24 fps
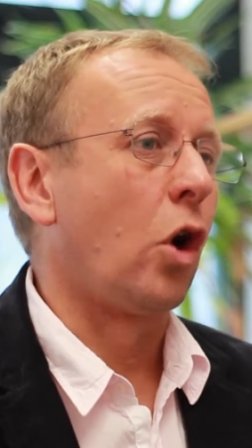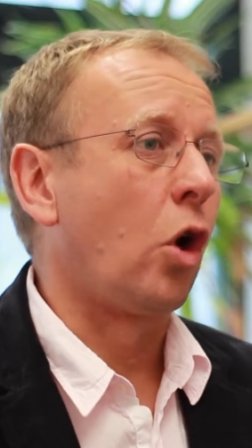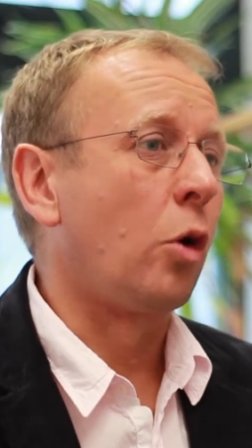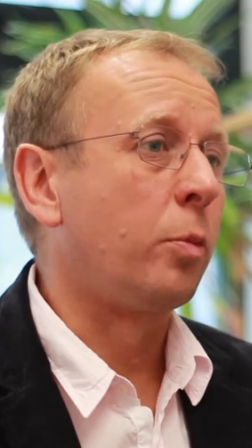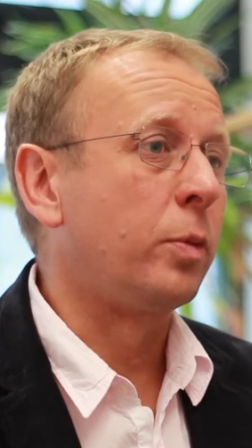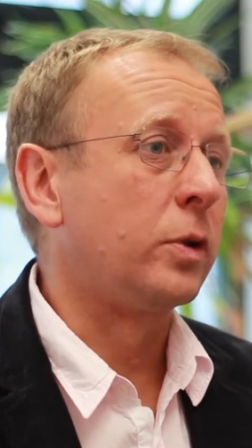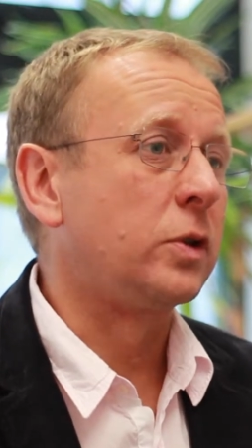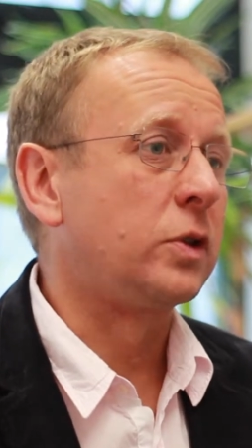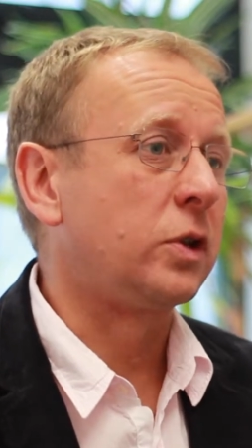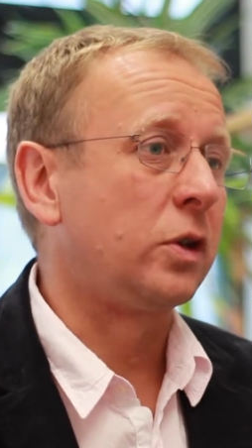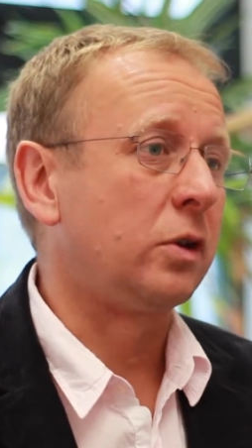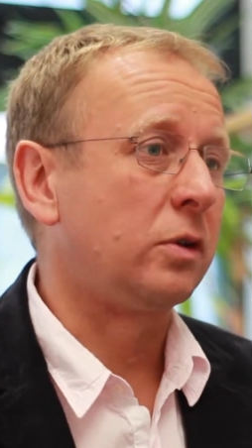
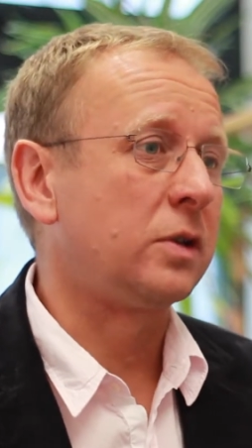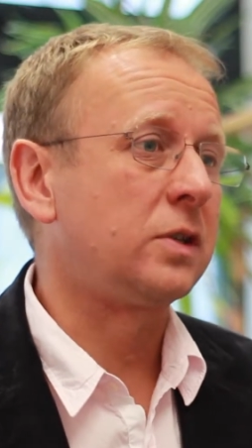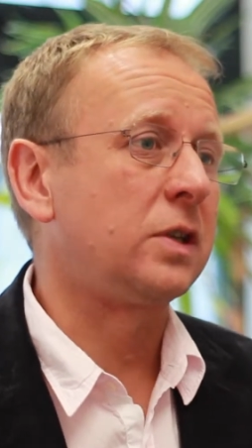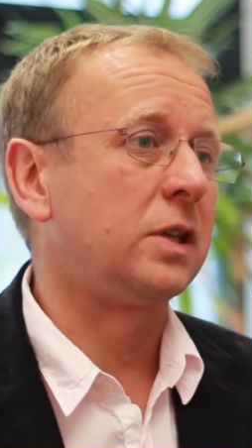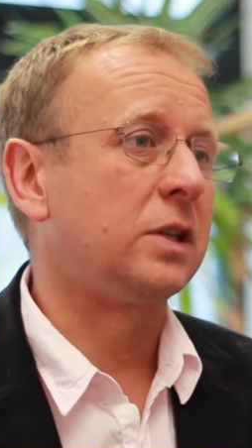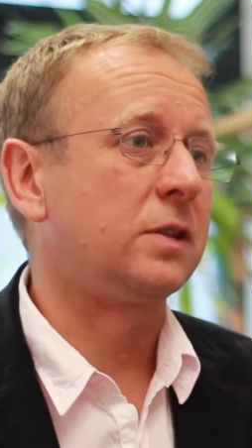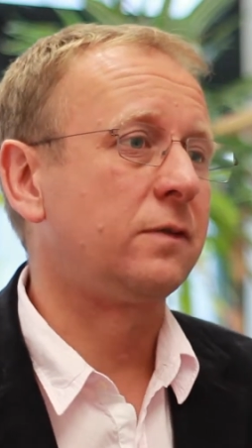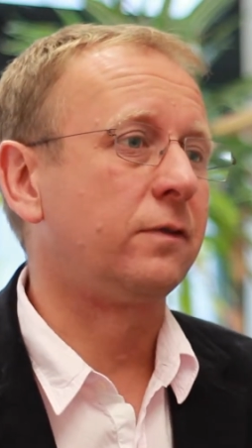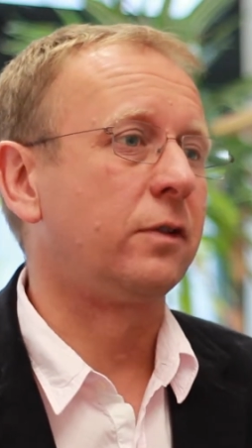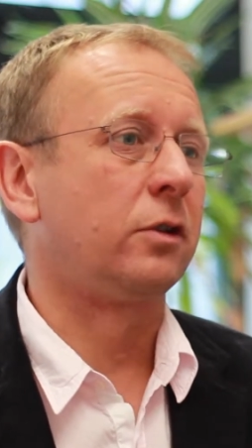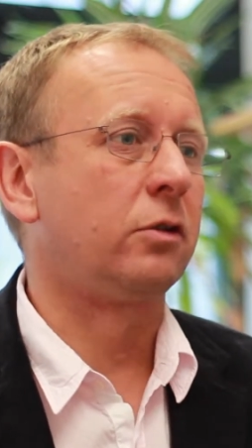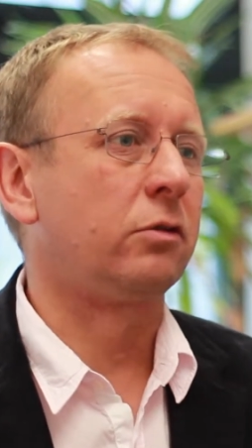
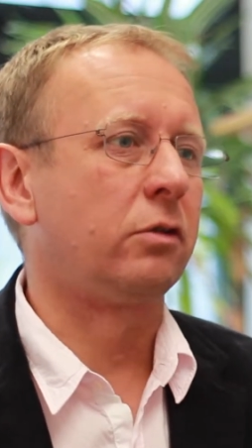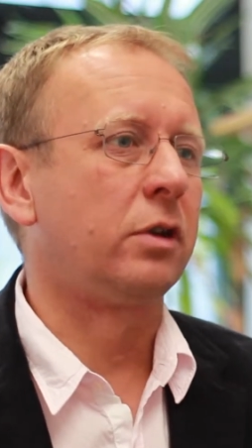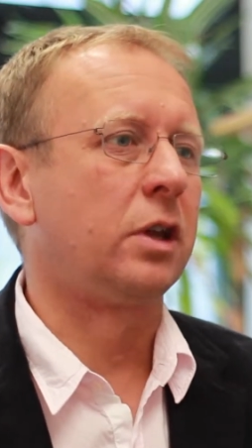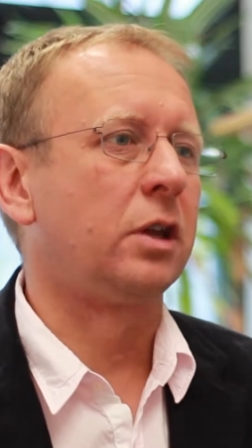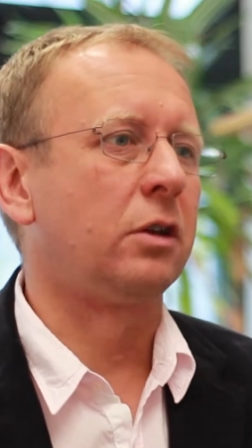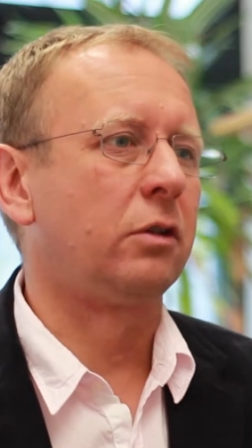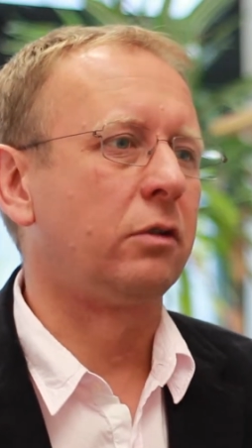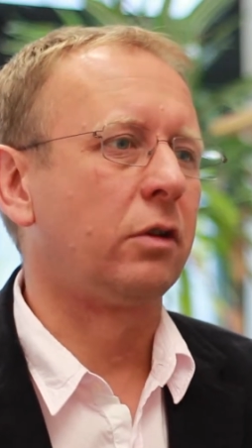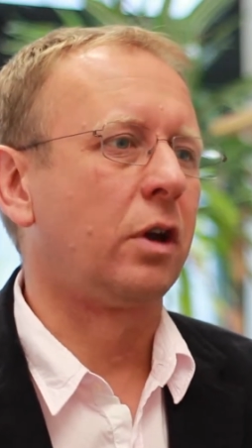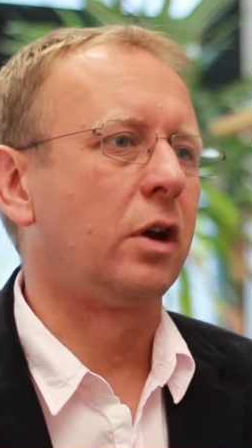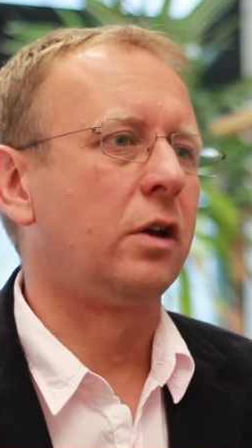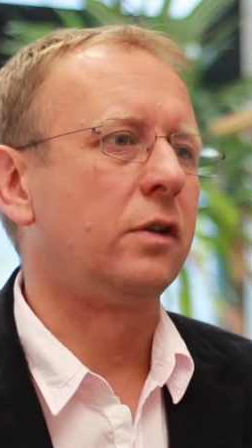opportunities for
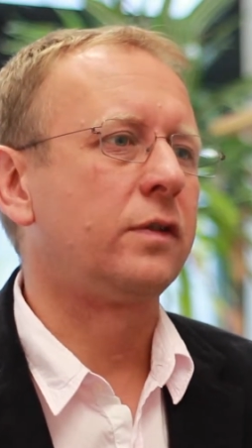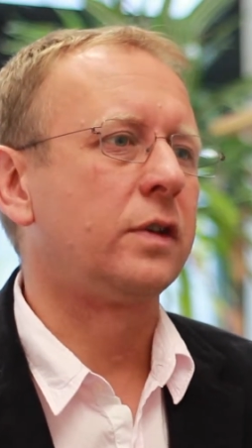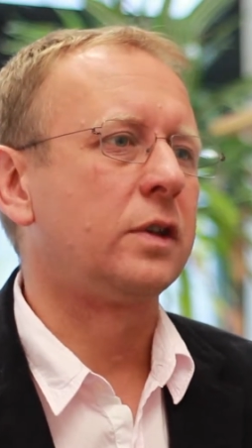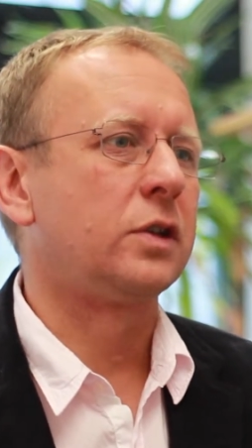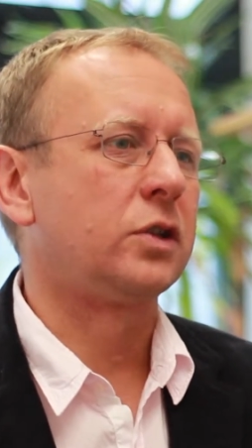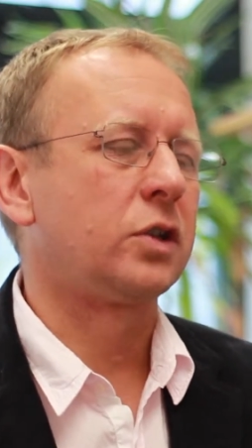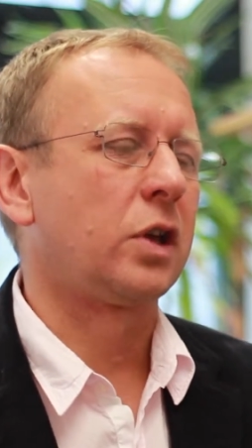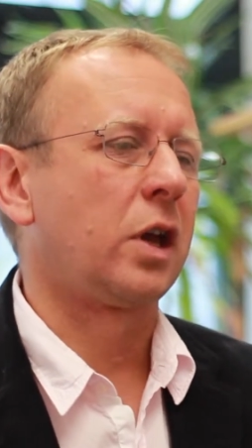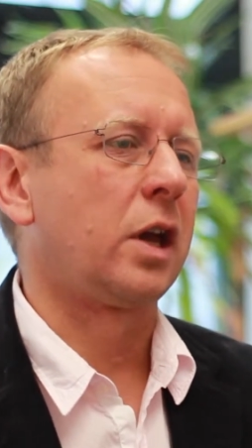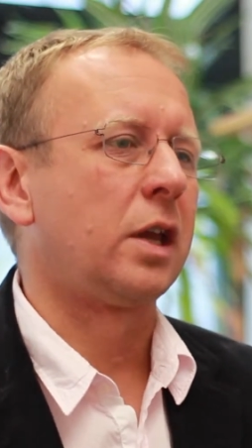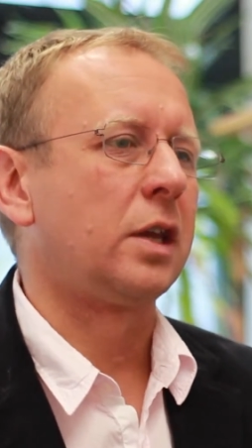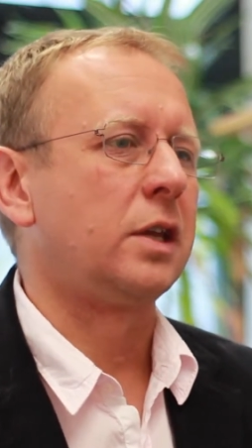green growth in
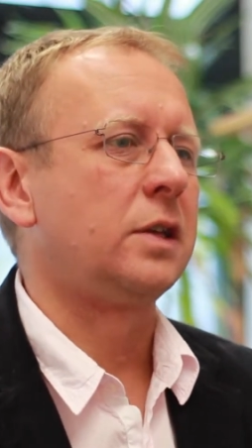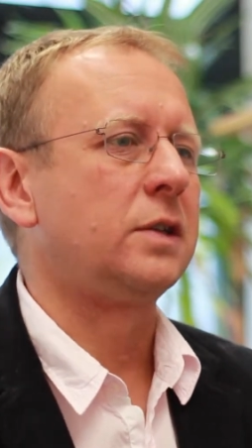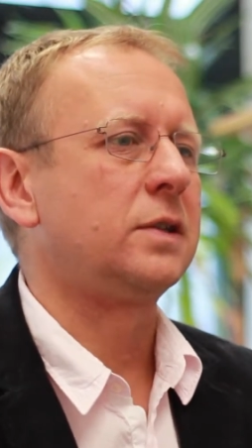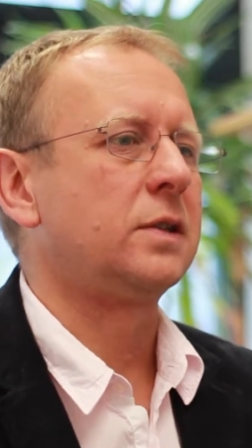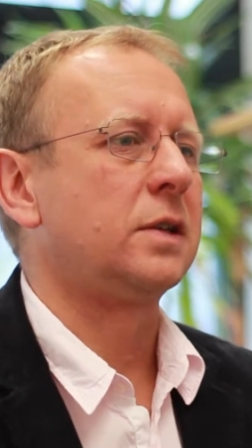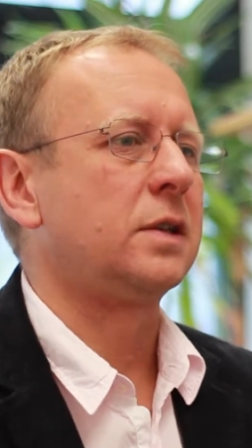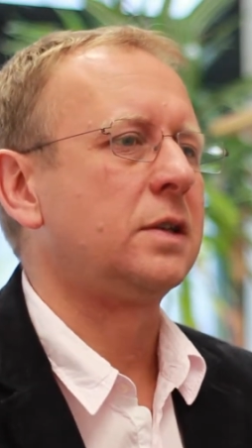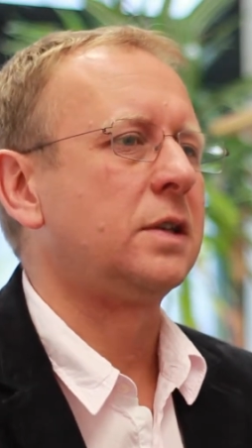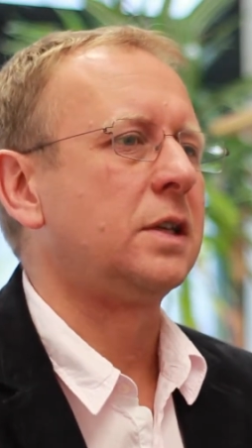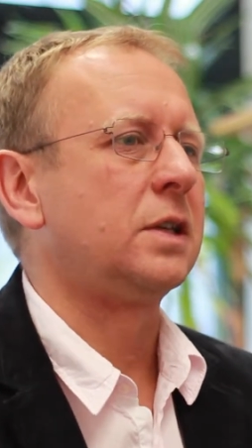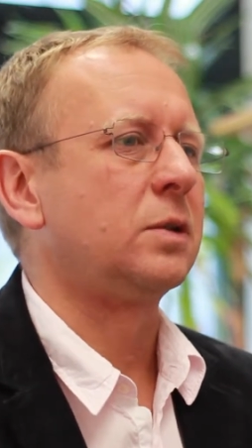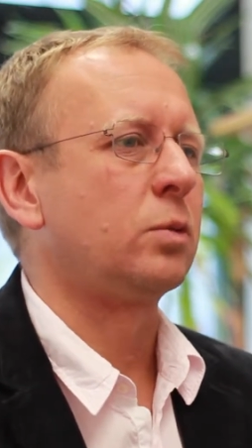Chinese
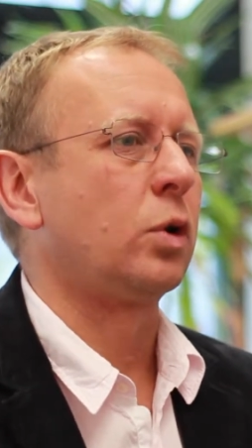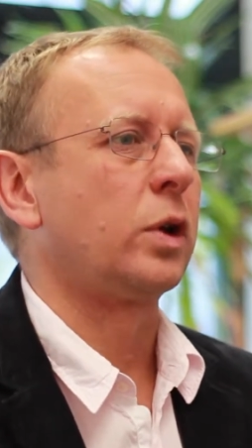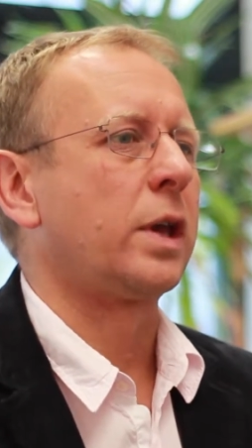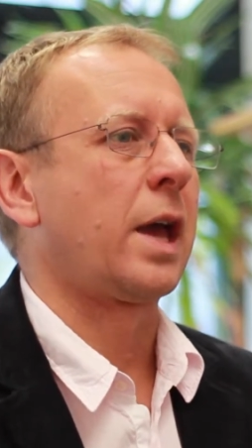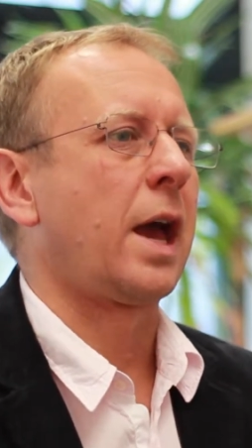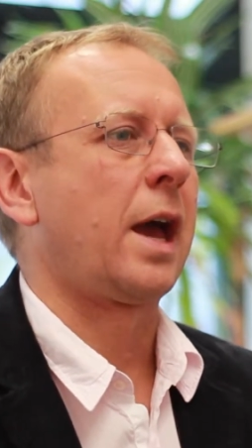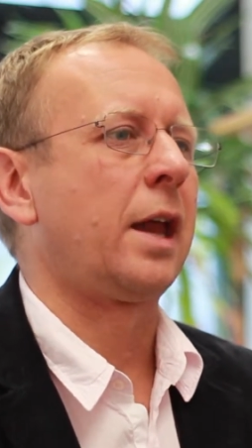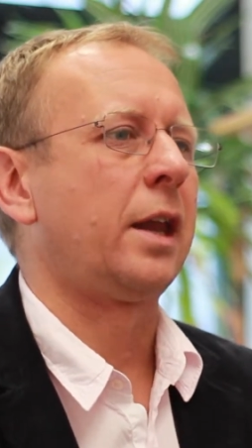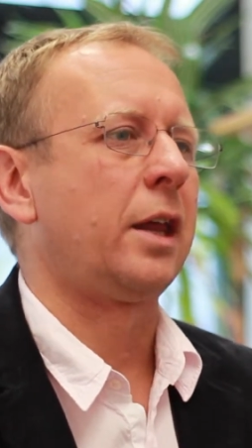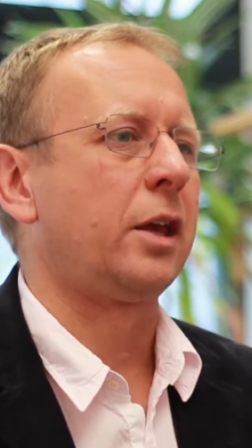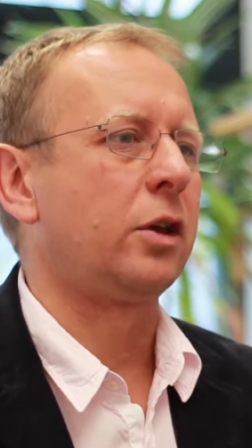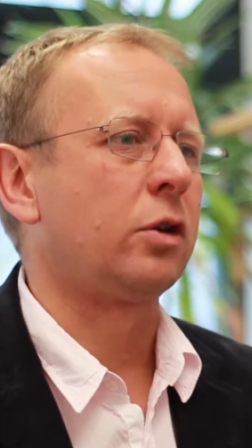cities. What
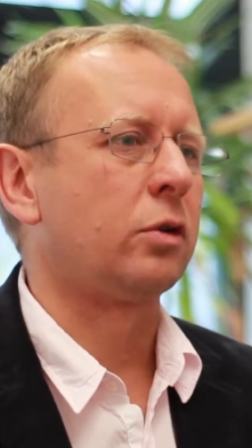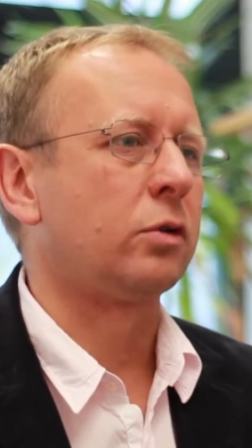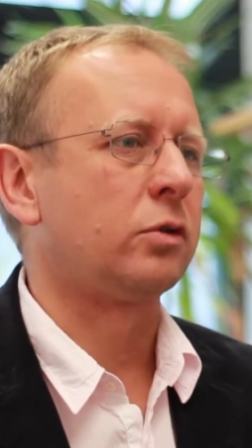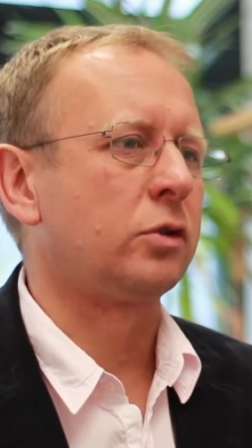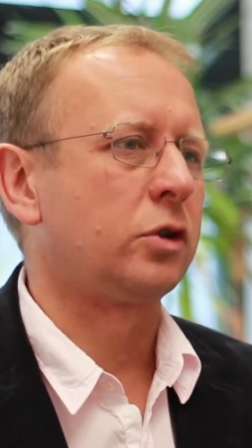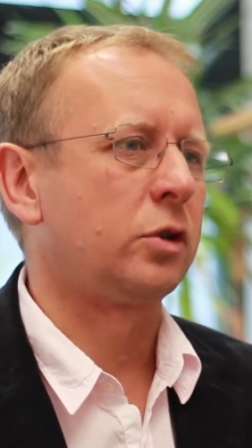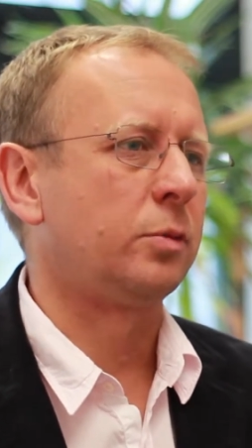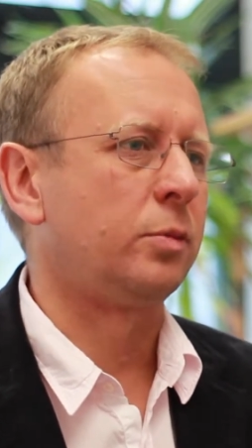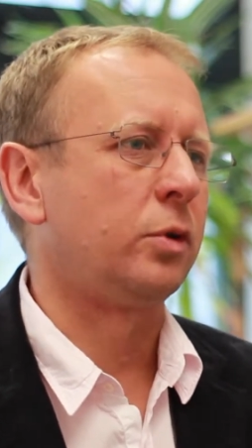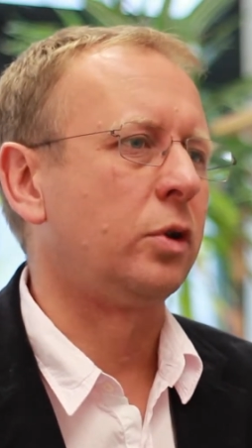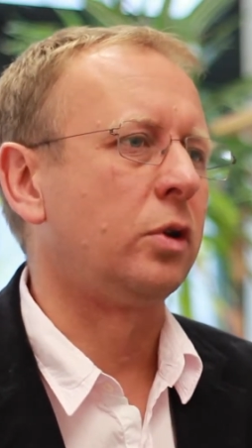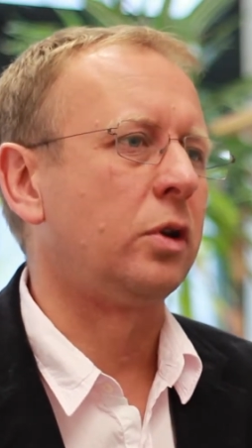can it
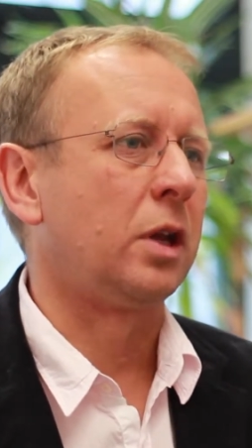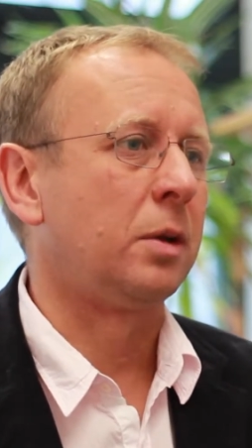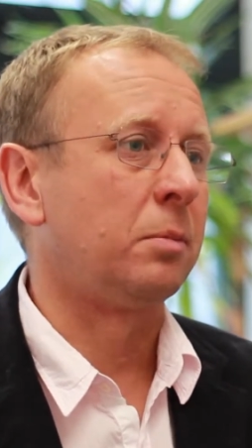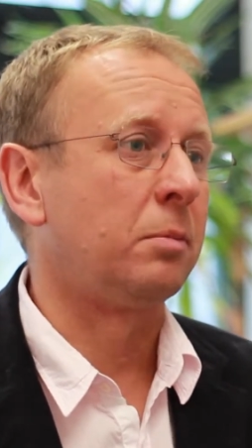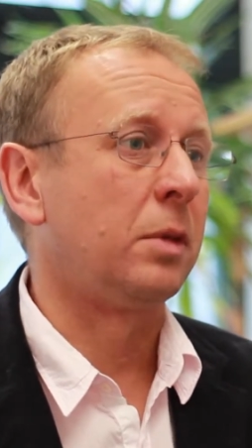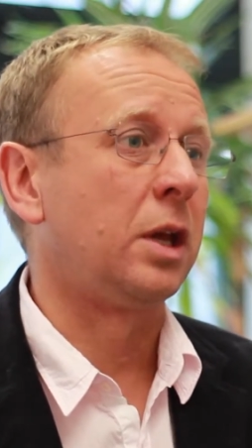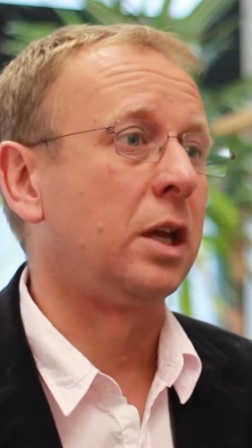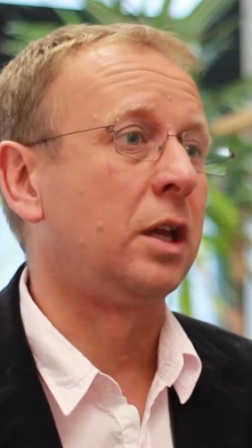contribute in